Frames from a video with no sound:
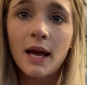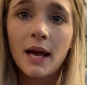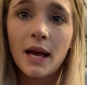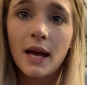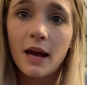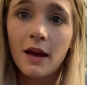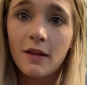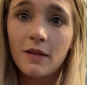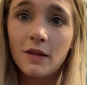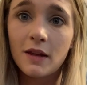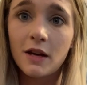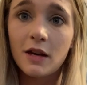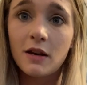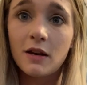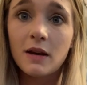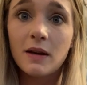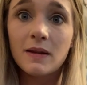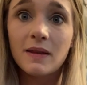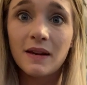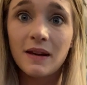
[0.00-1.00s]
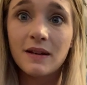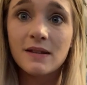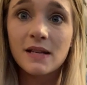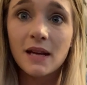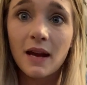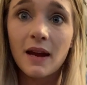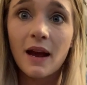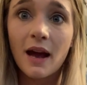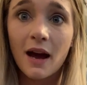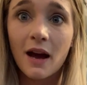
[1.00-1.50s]
And then the
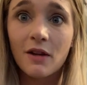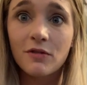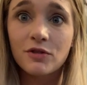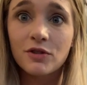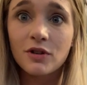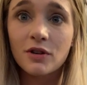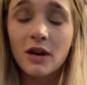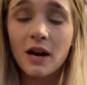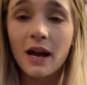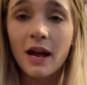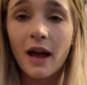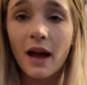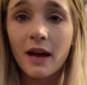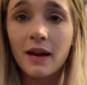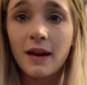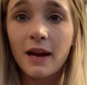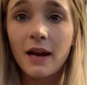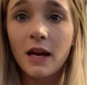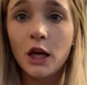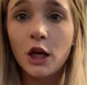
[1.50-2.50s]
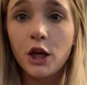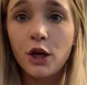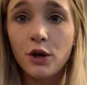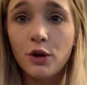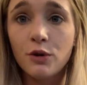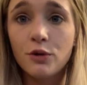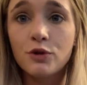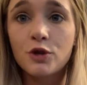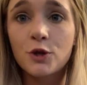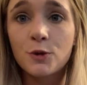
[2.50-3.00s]
day after, I had a
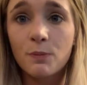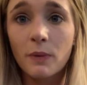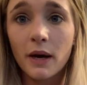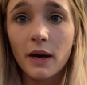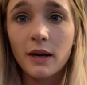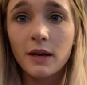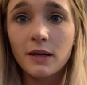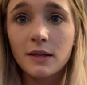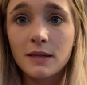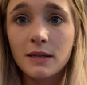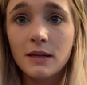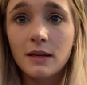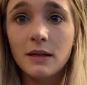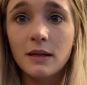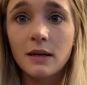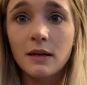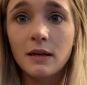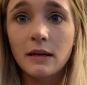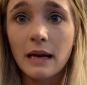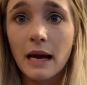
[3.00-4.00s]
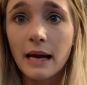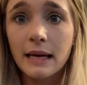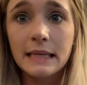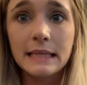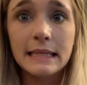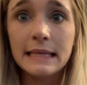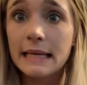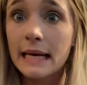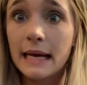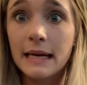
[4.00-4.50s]
huge spike to
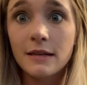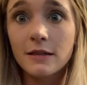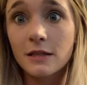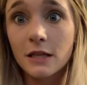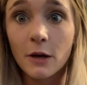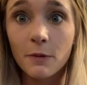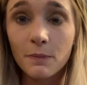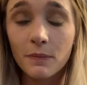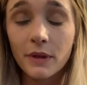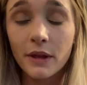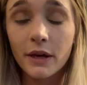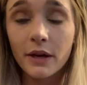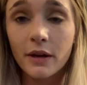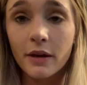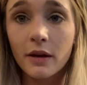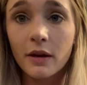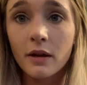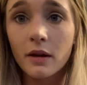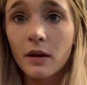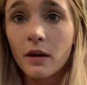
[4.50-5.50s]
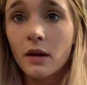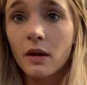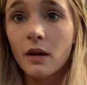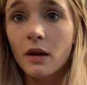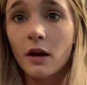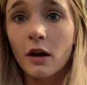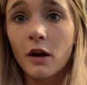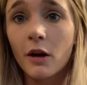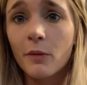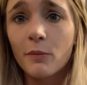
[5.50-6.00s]
98 something,
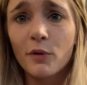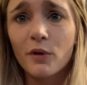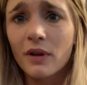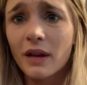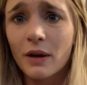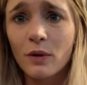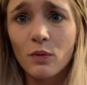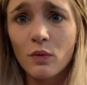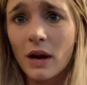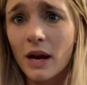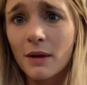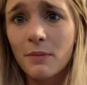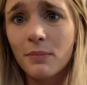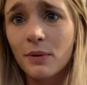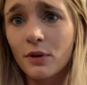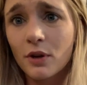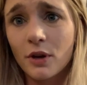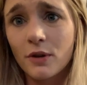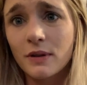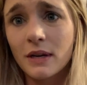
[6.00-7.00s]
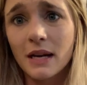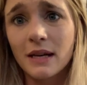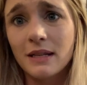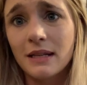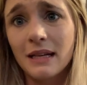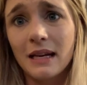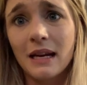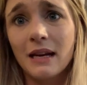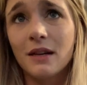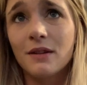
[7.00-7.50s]
or like right below
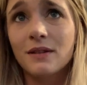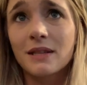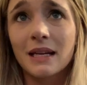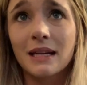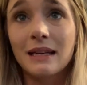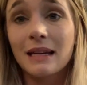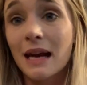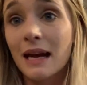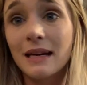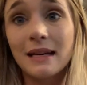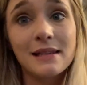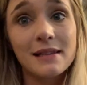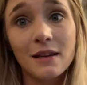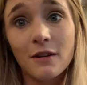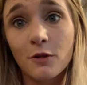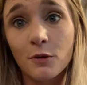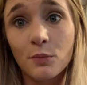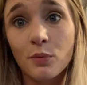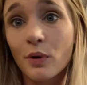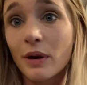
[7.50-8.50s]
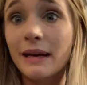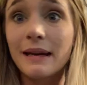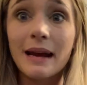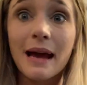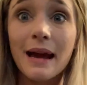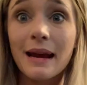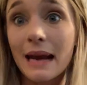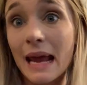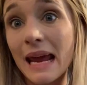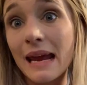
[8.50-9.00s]
98. It was like
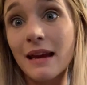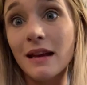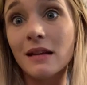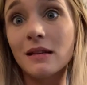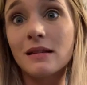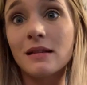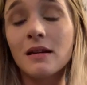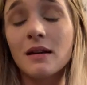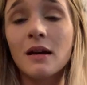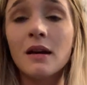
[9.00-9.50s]
97.98.